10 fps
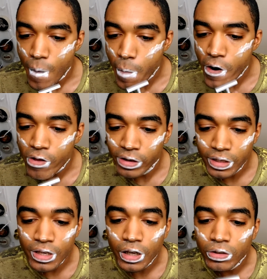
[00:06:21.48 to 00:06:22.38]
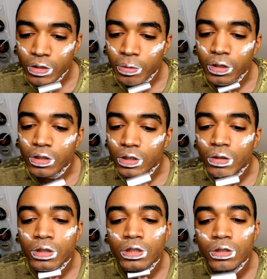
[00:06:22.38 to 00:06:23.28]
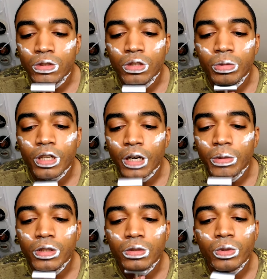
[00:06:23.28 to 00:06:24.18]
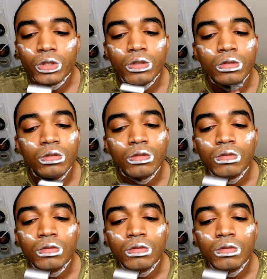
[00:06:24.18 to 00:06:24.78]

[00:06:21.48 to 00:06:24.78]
apparently does not respond to his YouTube comments, which